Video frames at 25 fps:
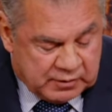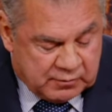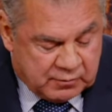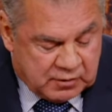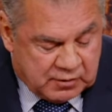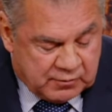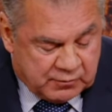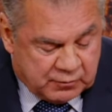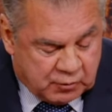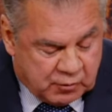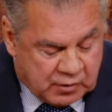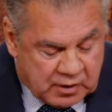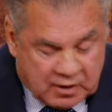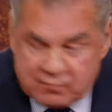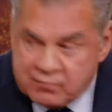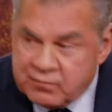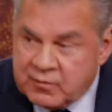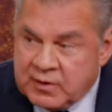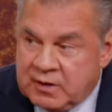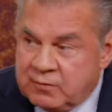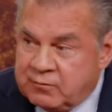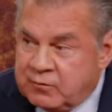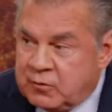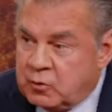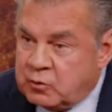even if you're not
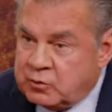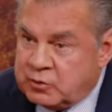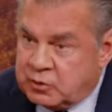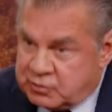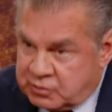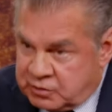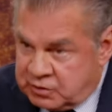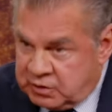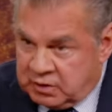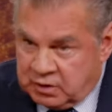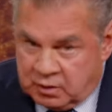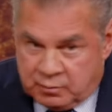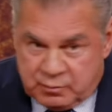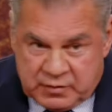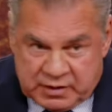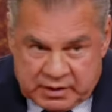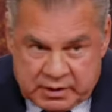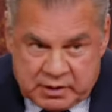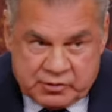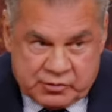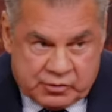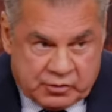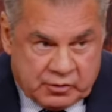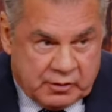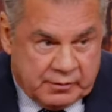fivefold, you're still a
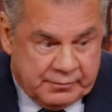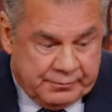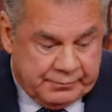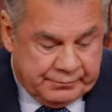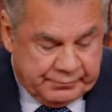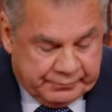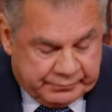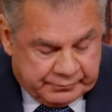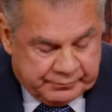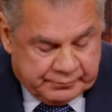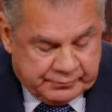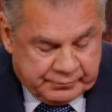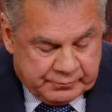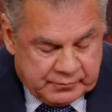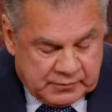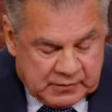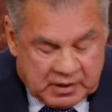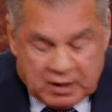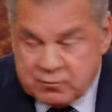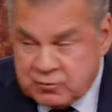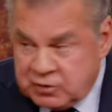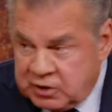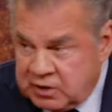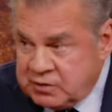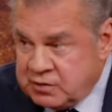minister
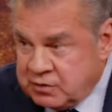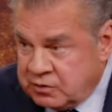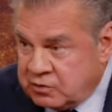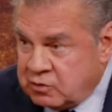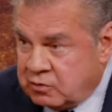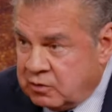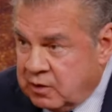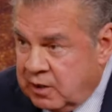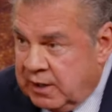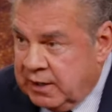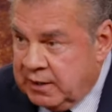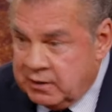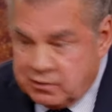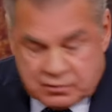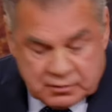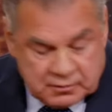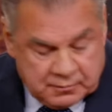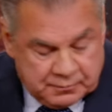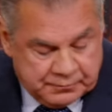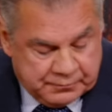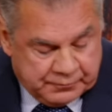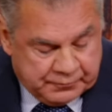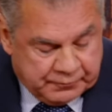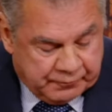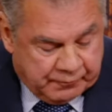of Jesus Christ.
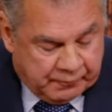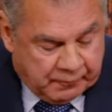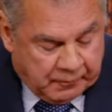Yeah.